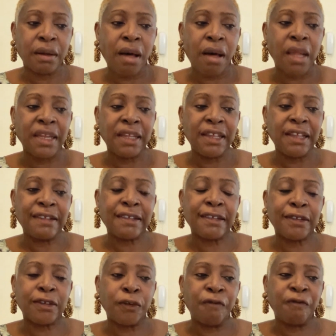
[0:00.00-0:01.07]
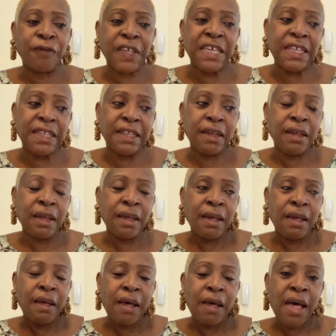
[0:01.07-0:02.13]
colonies to feed
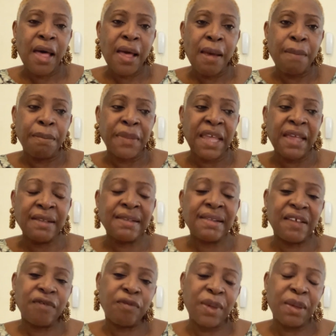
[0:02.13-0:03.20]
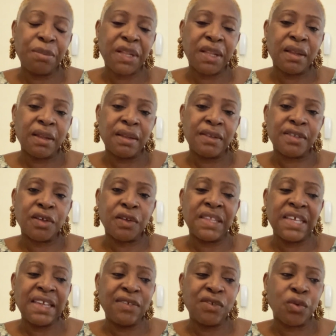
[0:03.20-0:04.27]
the enslaved people. So
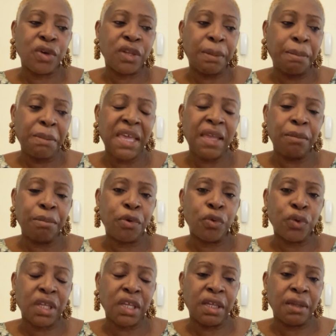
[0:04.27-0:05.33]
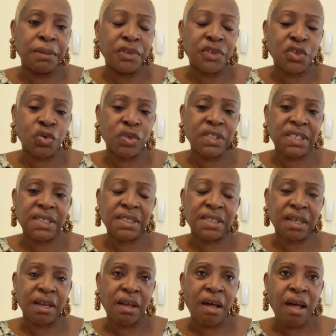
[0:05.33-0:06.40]
these were the main protein sources,
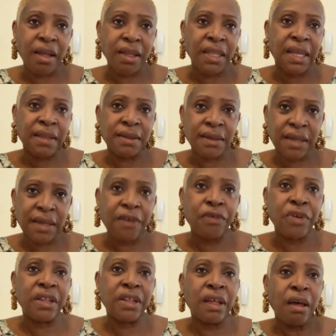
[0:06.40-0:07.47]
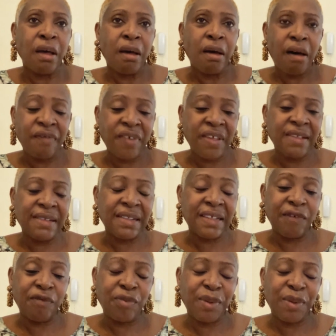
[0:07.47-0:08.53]
the cod and herring of
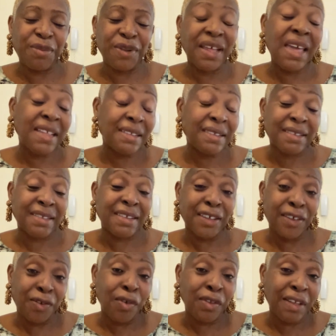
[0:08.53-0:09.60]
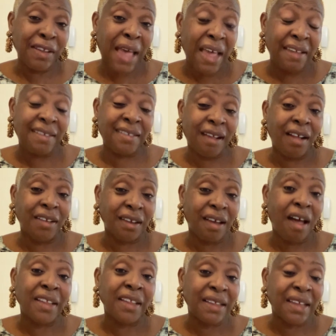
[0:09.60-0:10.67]
enslaved people. Hence the high salt
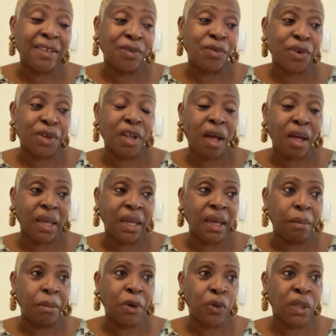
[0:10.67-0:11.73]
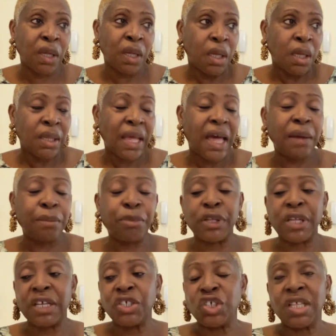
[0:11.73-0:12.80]
content we're talking about, the
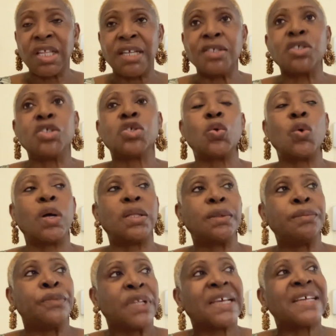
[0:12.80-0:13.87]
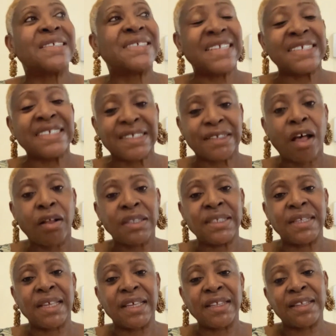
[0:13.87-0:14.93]
hypertension and so on, because they
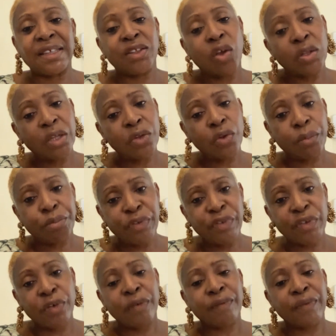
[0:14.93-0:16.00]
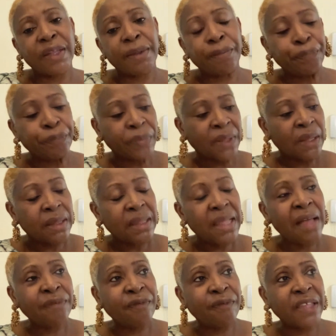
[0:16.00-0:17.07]
salted it in order to preserve it.
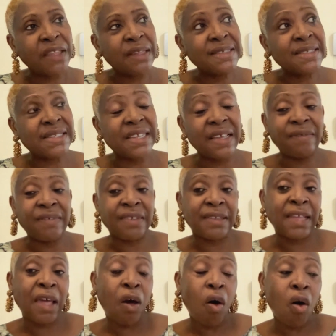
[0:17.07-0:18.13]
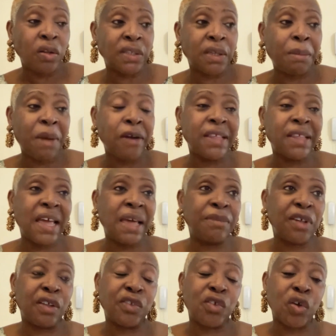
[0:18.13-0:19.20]
That fed the slaves. The Maritimes
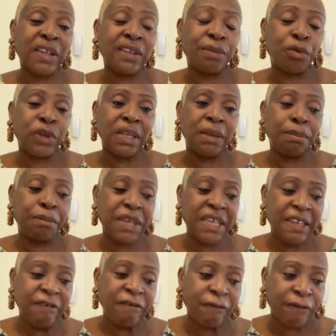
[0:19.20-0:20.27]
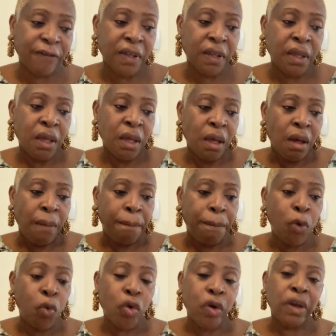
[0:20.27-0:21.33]
also exported beef,
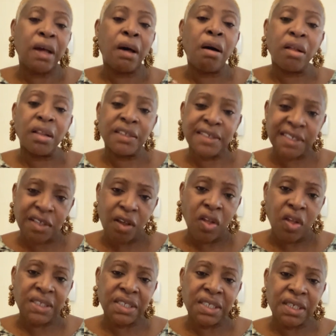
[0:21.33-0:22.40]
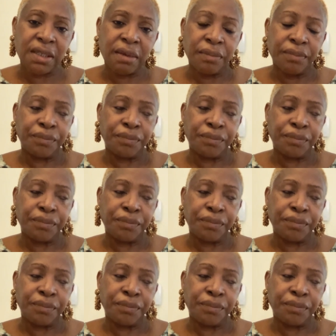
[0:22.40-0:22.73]
pork, all salted,